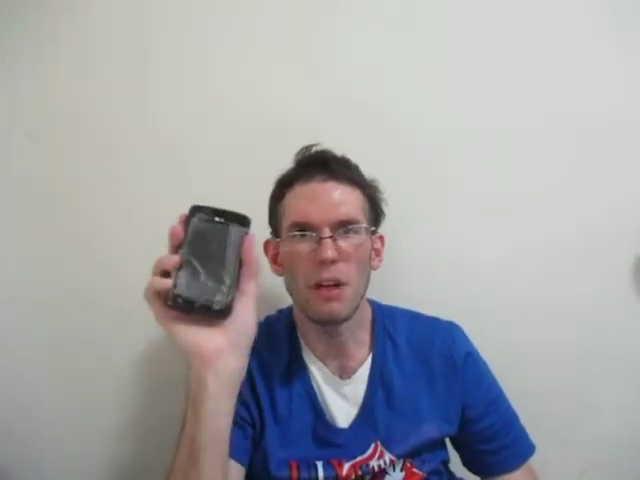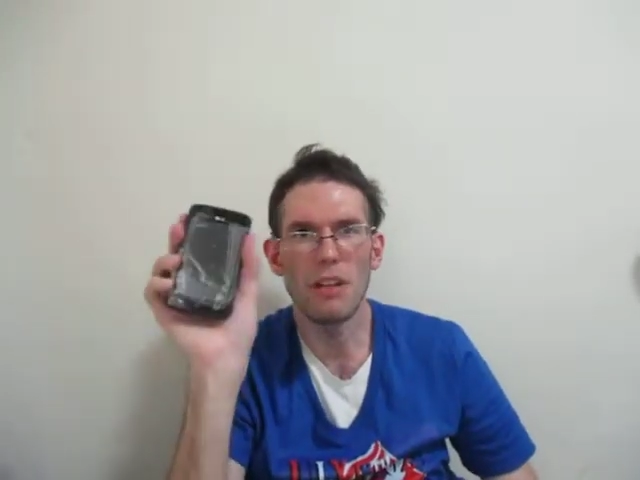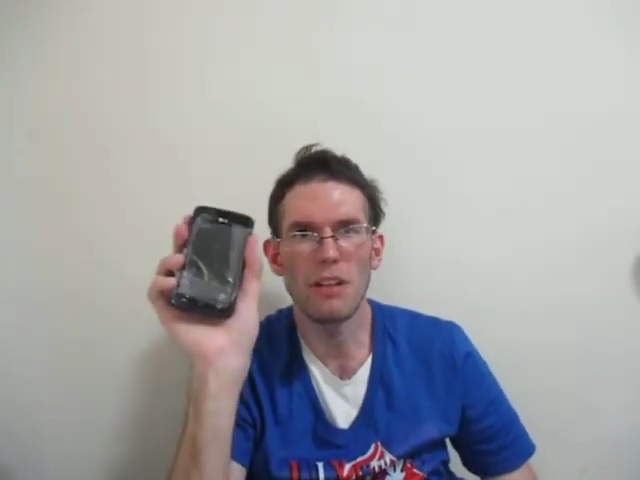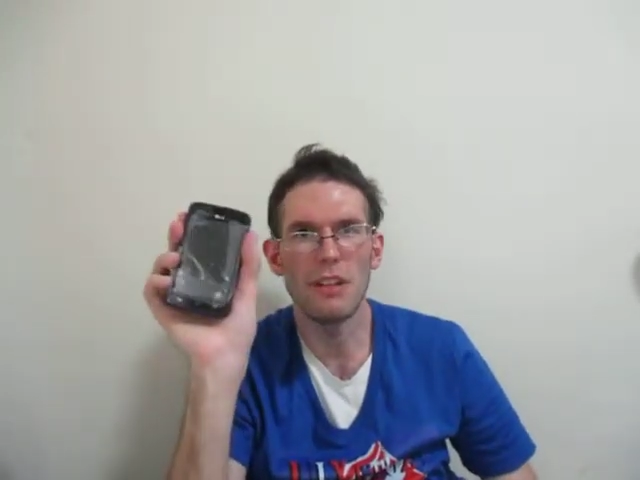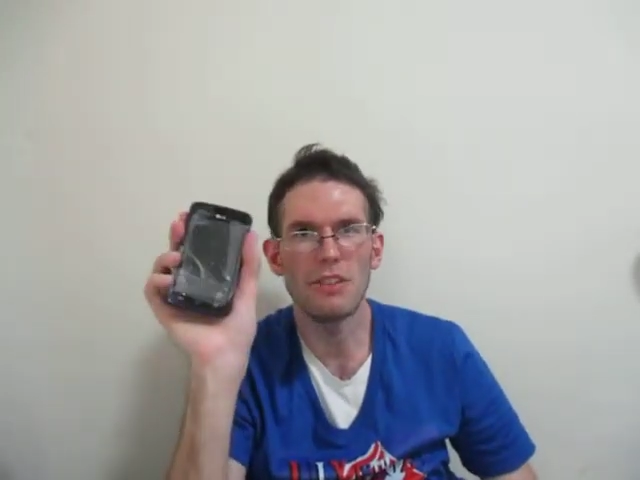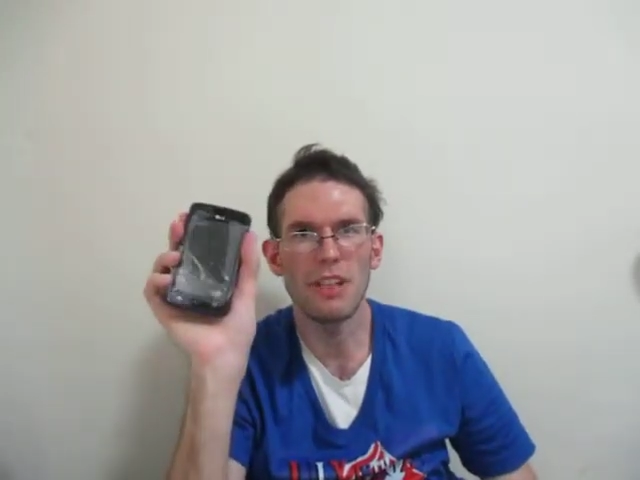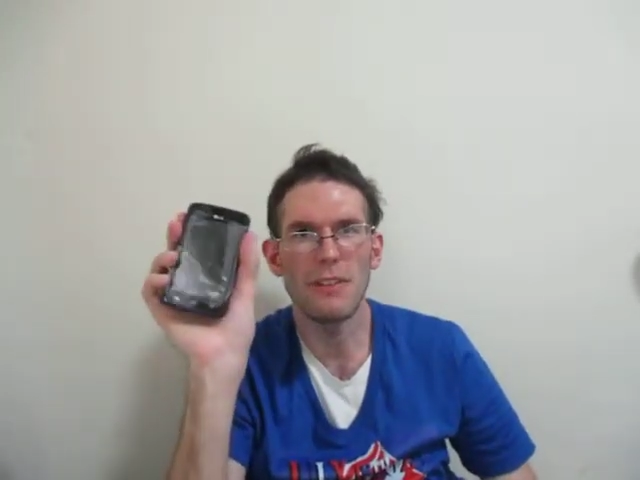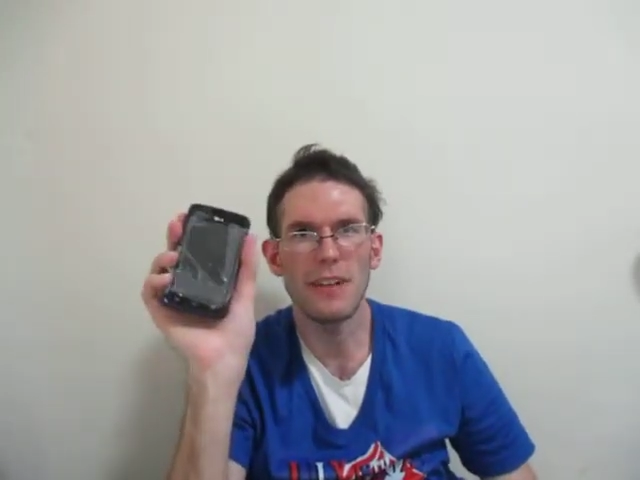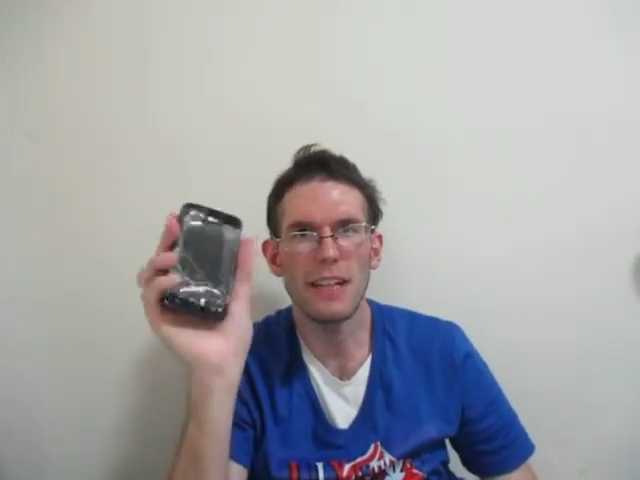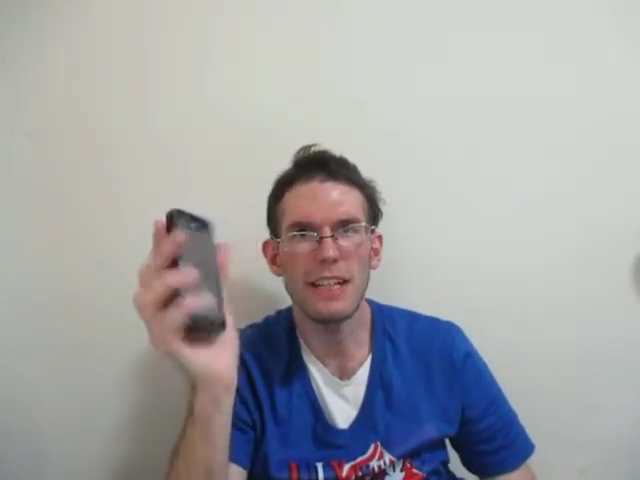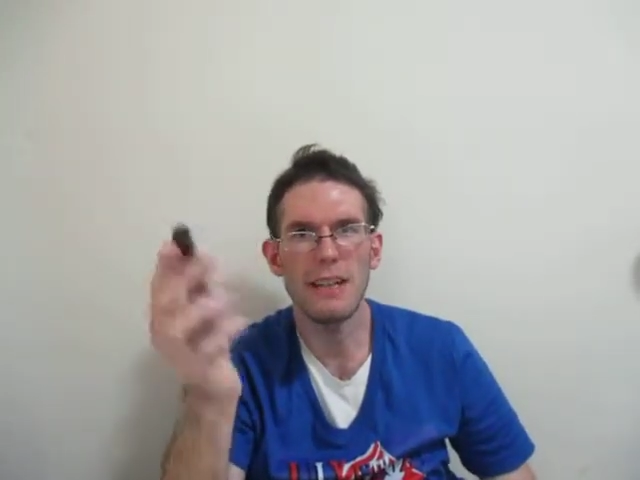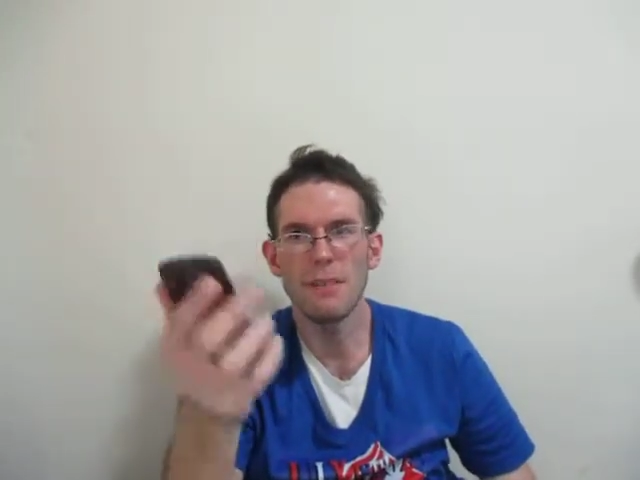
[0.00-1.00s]
alerts of
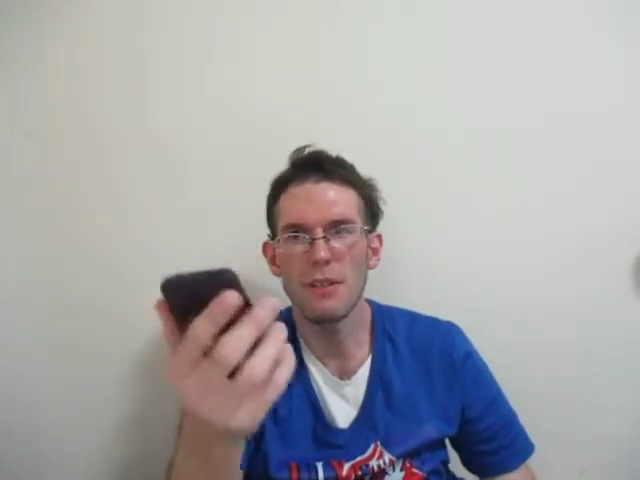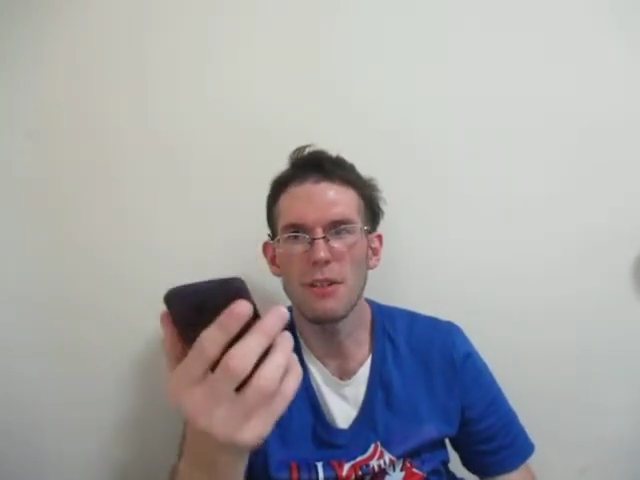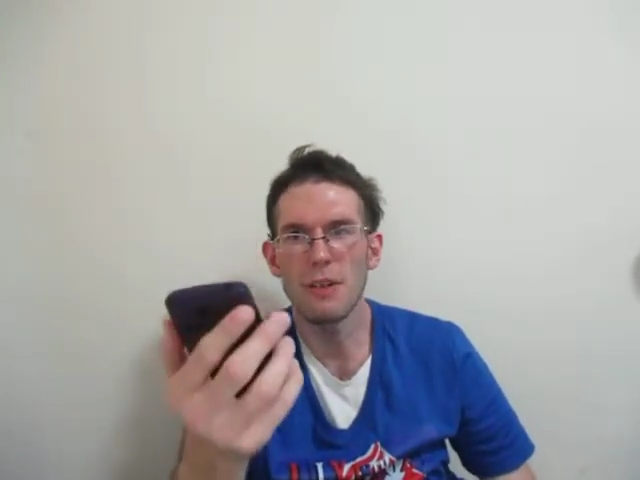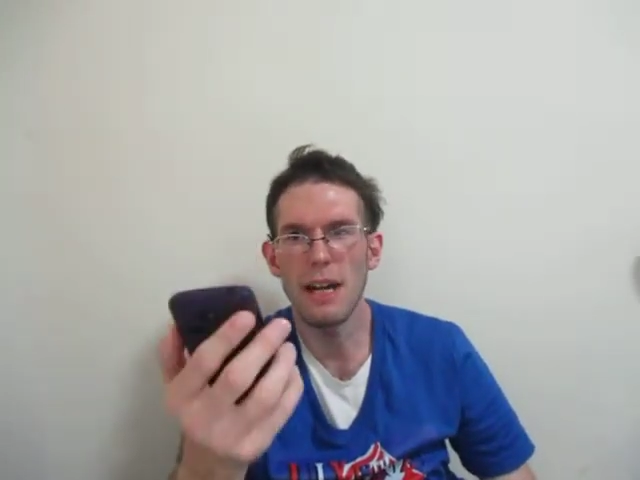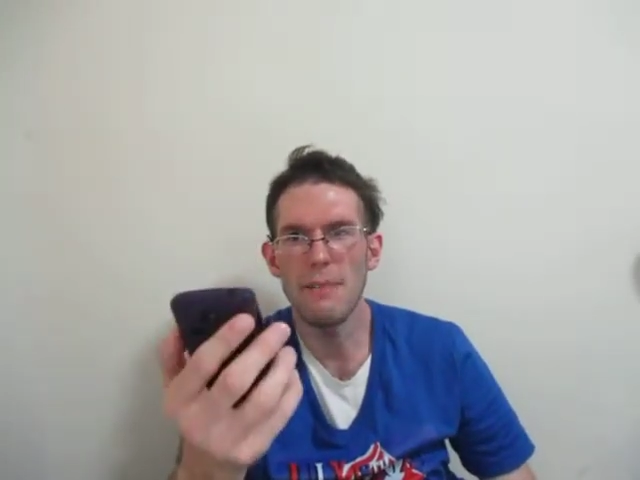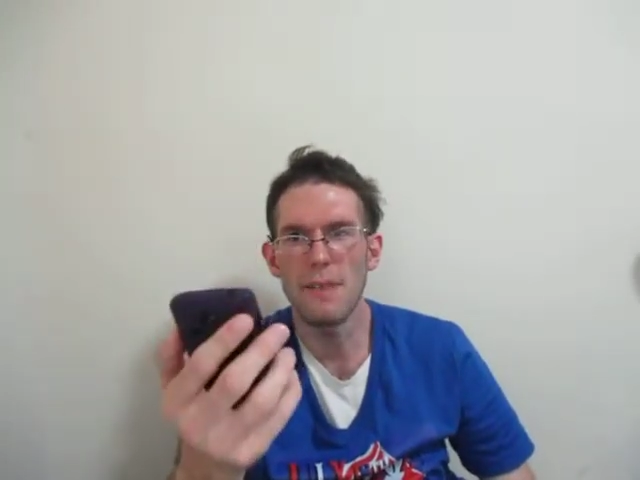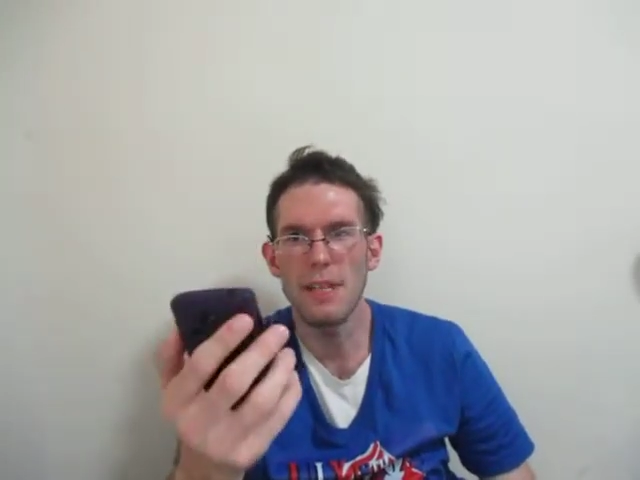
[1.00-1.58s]
like if you